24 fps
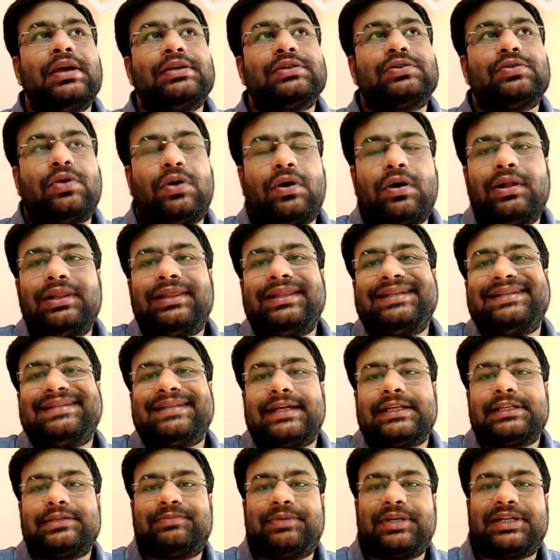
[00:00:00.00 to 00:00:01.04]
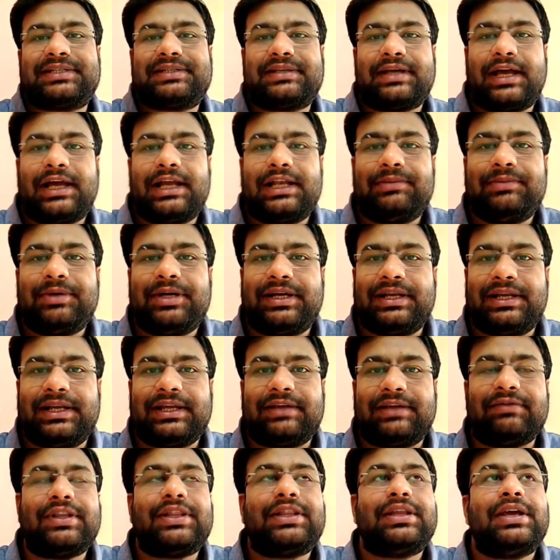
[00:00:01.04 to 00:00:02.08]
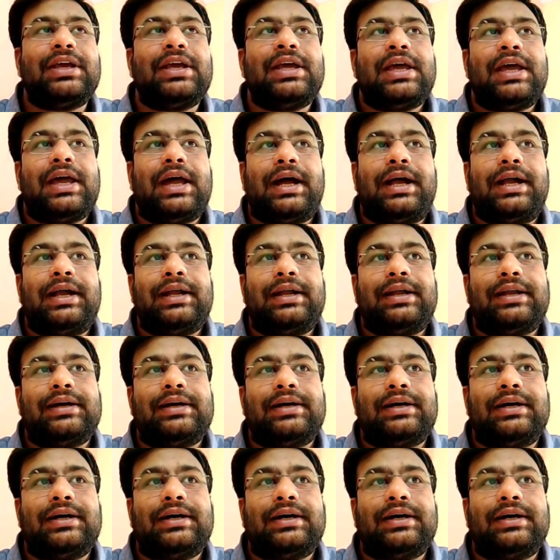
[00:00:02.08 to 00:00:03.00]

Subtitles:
So all these aspects I'll be dealing with, and